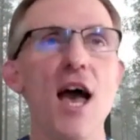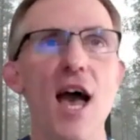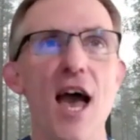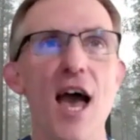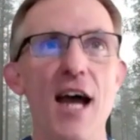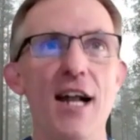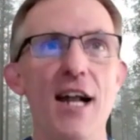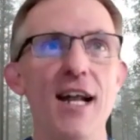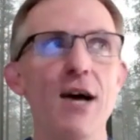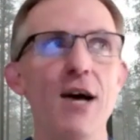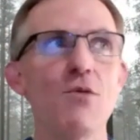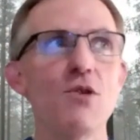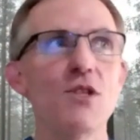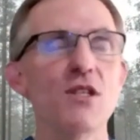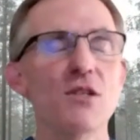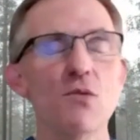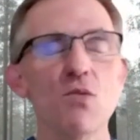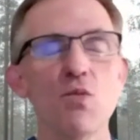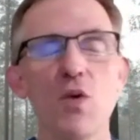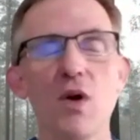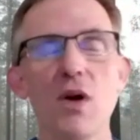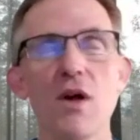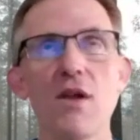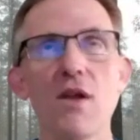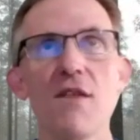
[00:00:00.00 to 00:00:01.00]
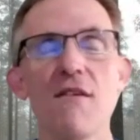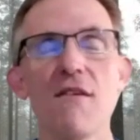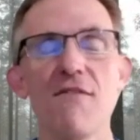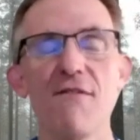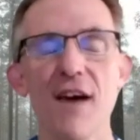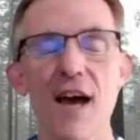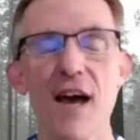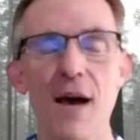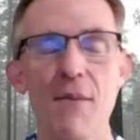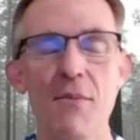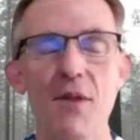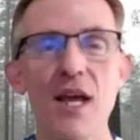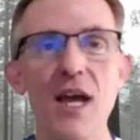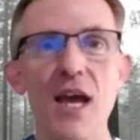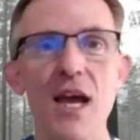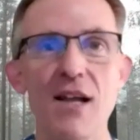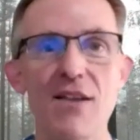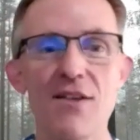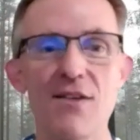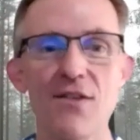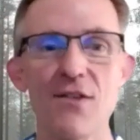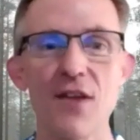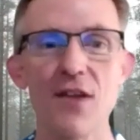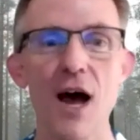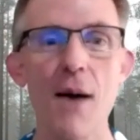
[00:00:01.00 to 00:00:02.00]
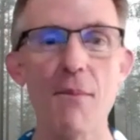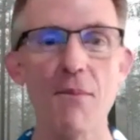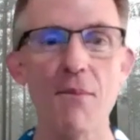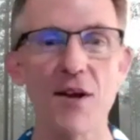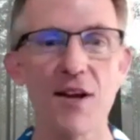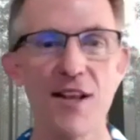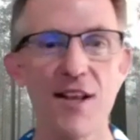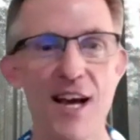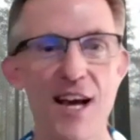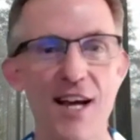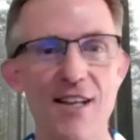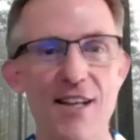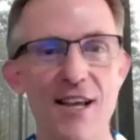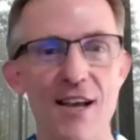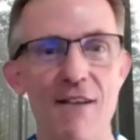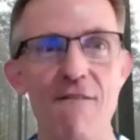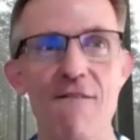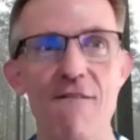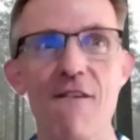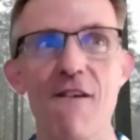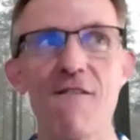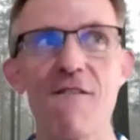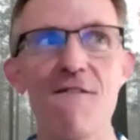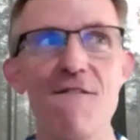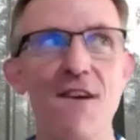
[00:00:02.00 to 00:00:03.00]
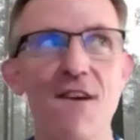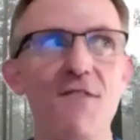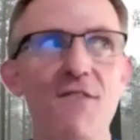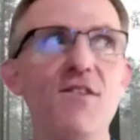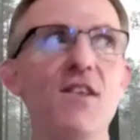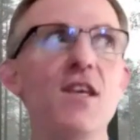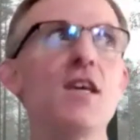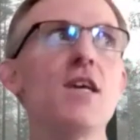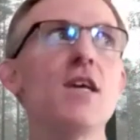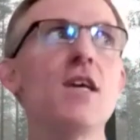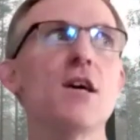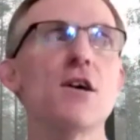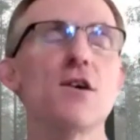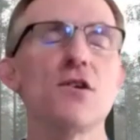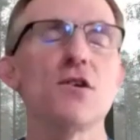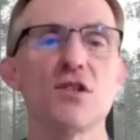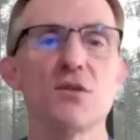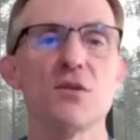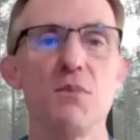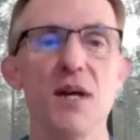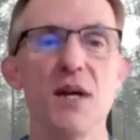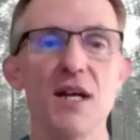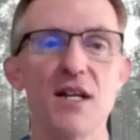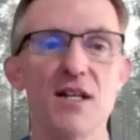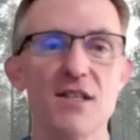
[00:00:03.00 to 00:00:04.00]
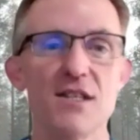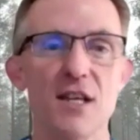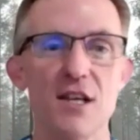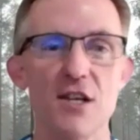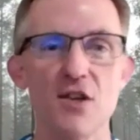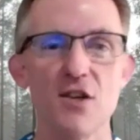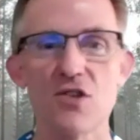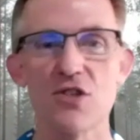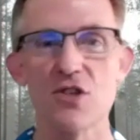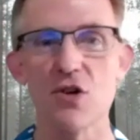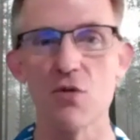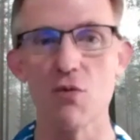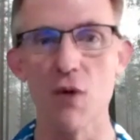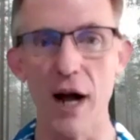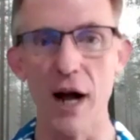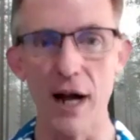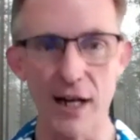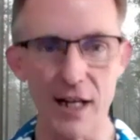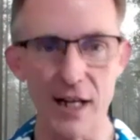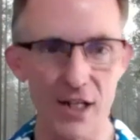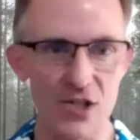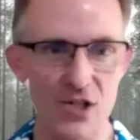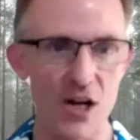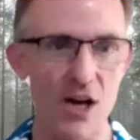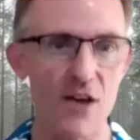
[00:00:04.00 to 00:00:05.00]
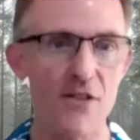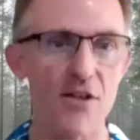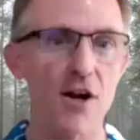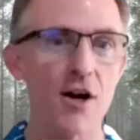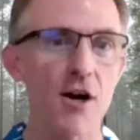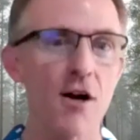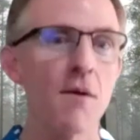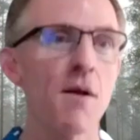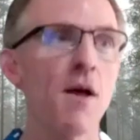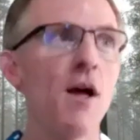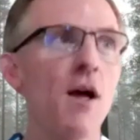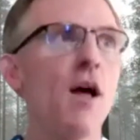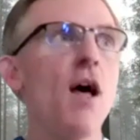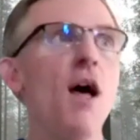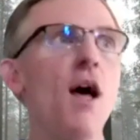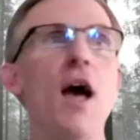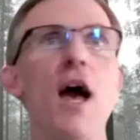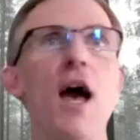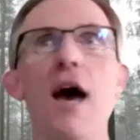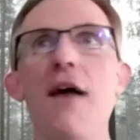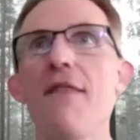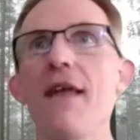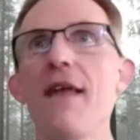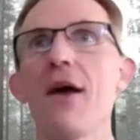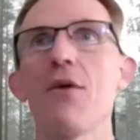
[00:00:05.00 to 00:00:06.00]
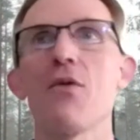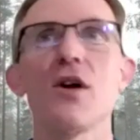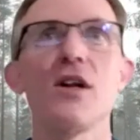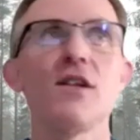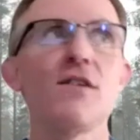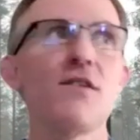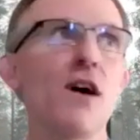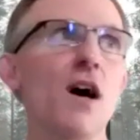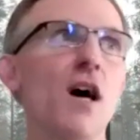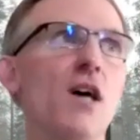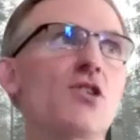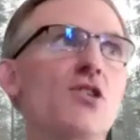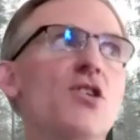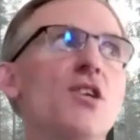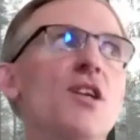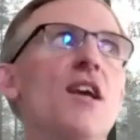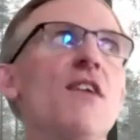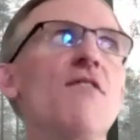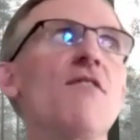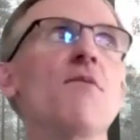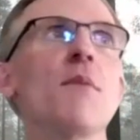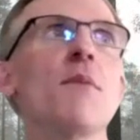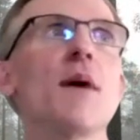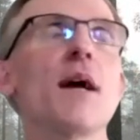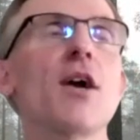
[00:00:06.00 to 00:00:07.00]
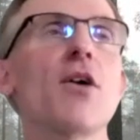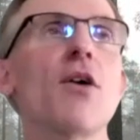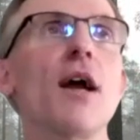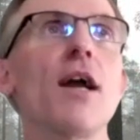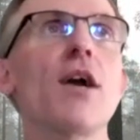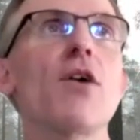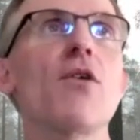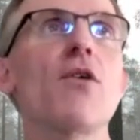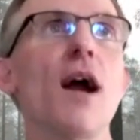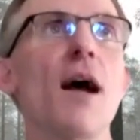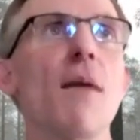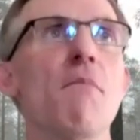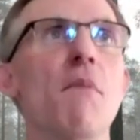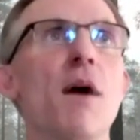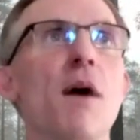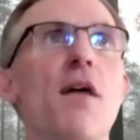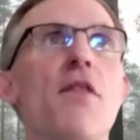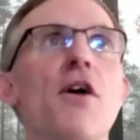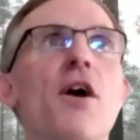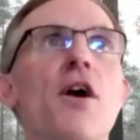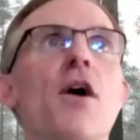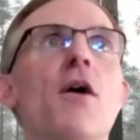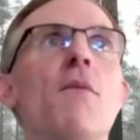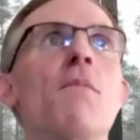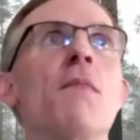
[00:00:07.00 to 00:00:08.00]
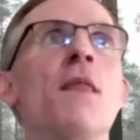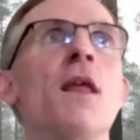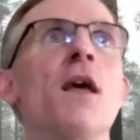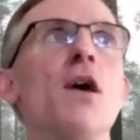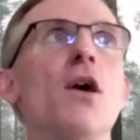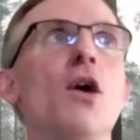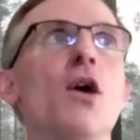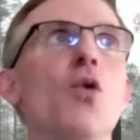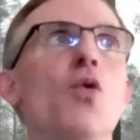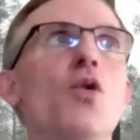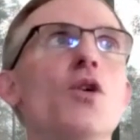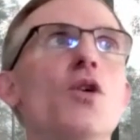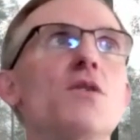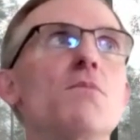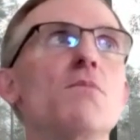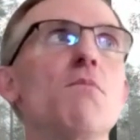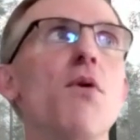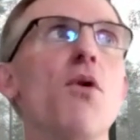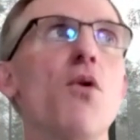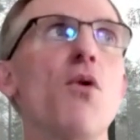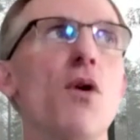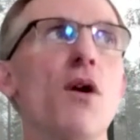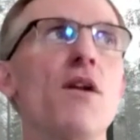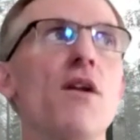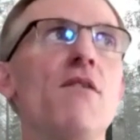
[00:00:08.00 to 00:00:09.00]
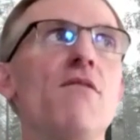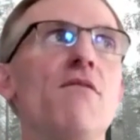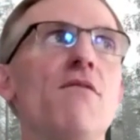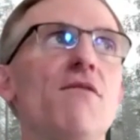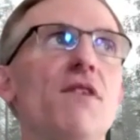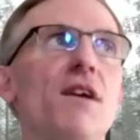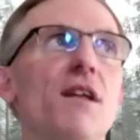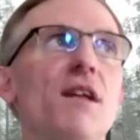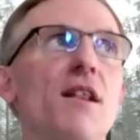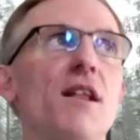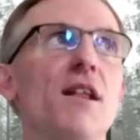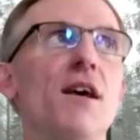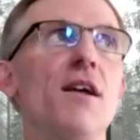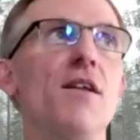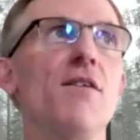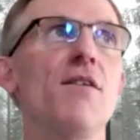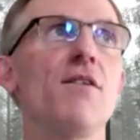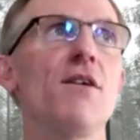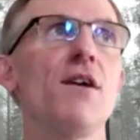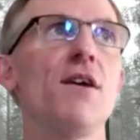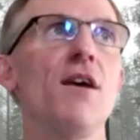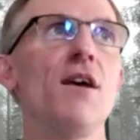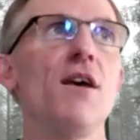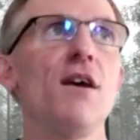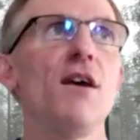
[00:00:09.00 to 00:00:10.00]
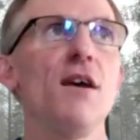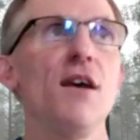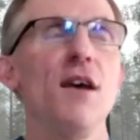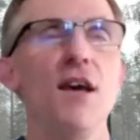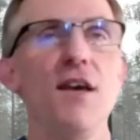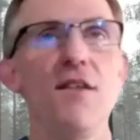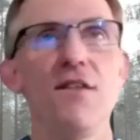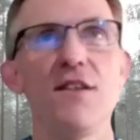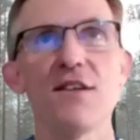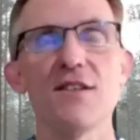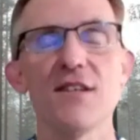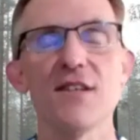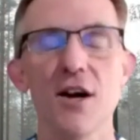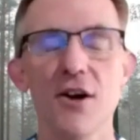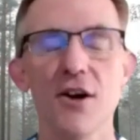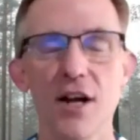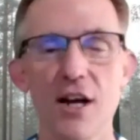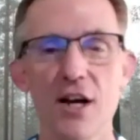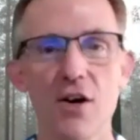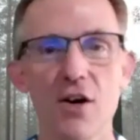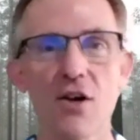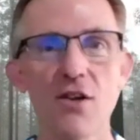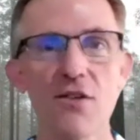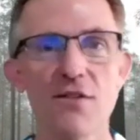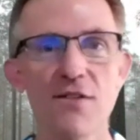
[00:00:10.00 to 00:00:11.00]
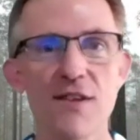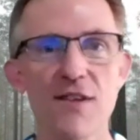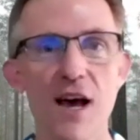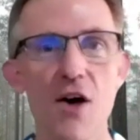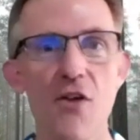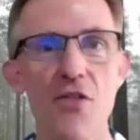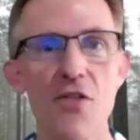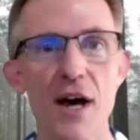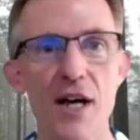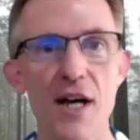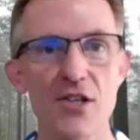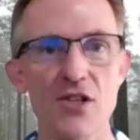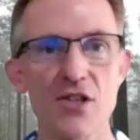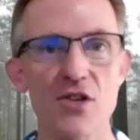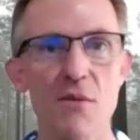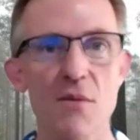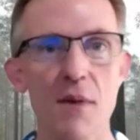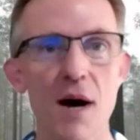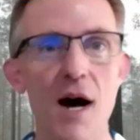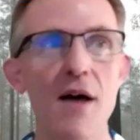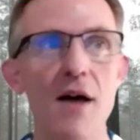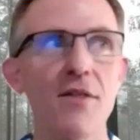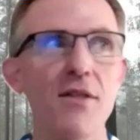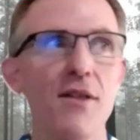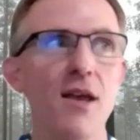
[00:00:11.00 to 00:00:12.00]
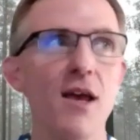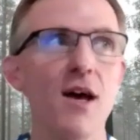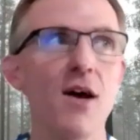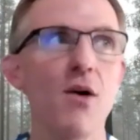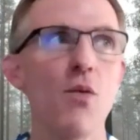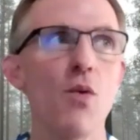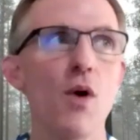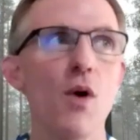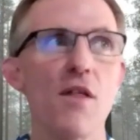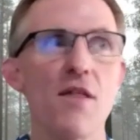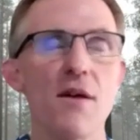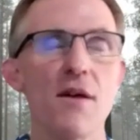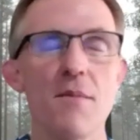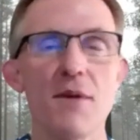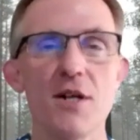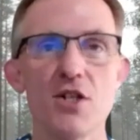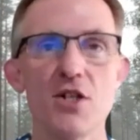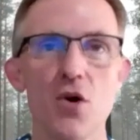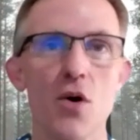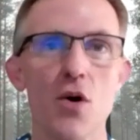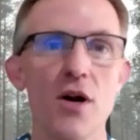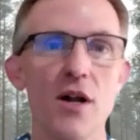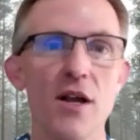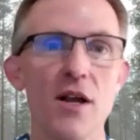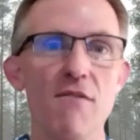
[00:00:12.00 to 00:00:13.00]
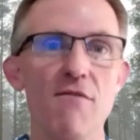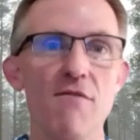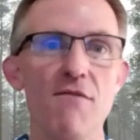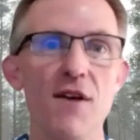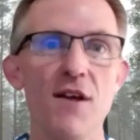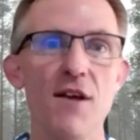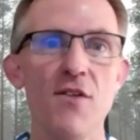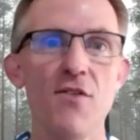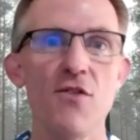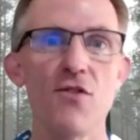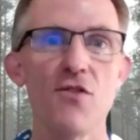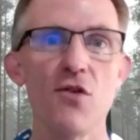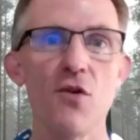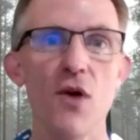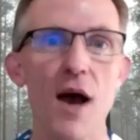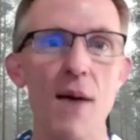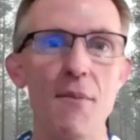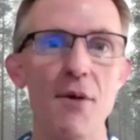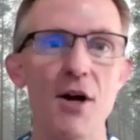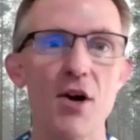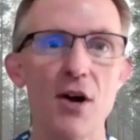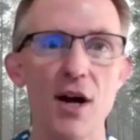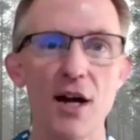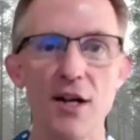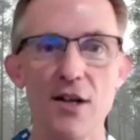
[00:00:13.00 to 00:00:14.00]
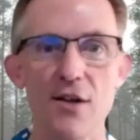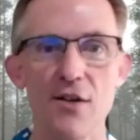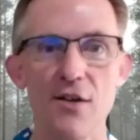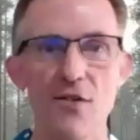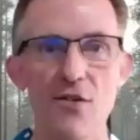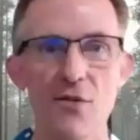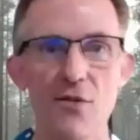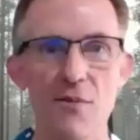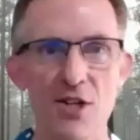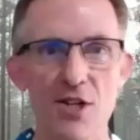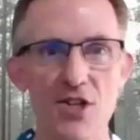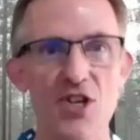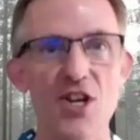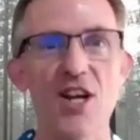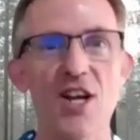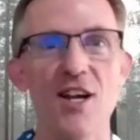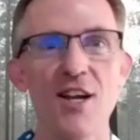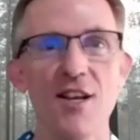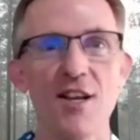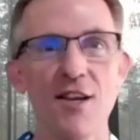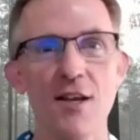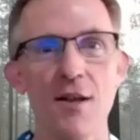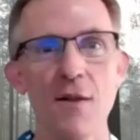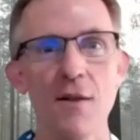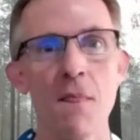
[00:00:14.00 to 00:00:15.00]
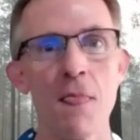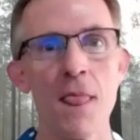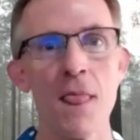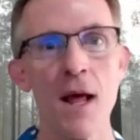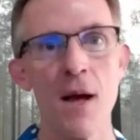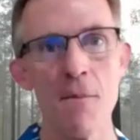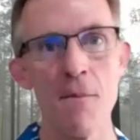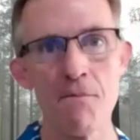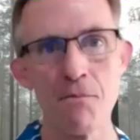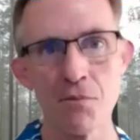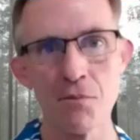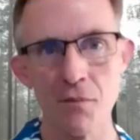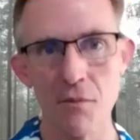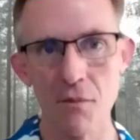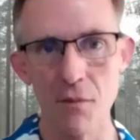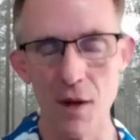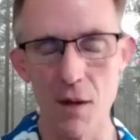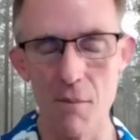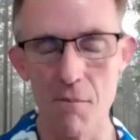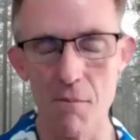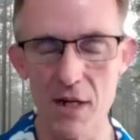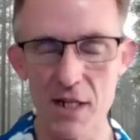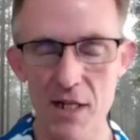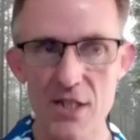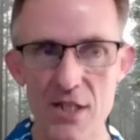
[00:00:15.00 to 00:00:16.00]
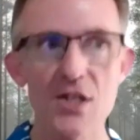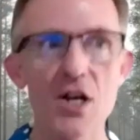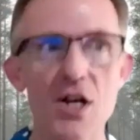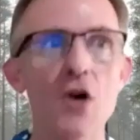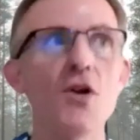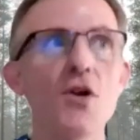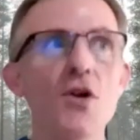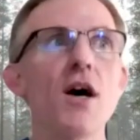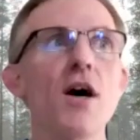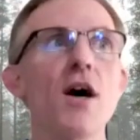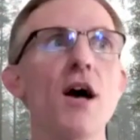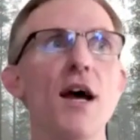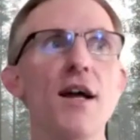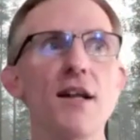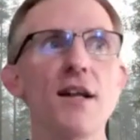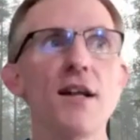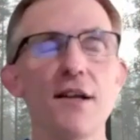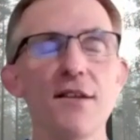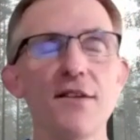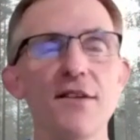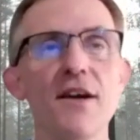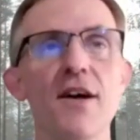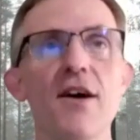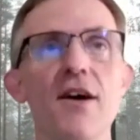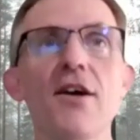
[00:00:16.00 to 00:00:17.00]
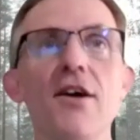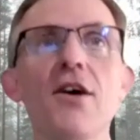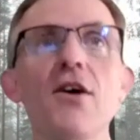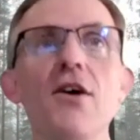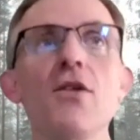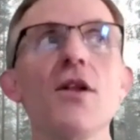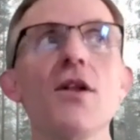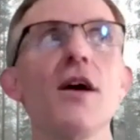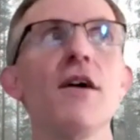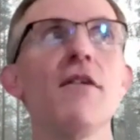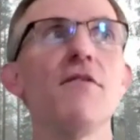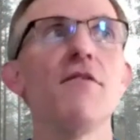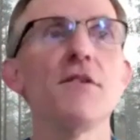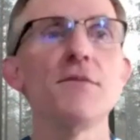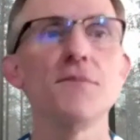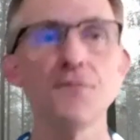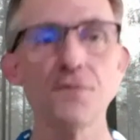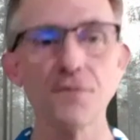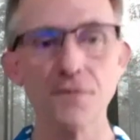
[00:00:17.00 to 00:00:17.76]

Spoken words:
And the family had stopped connecting for 50 years because they used to write each other and they were in touch. And even my great grandmother, who was born in Finland in this area called South Ostrobothnia, where the majority of Finns who emigrated to Michigan and Minnesota and Ontario lived.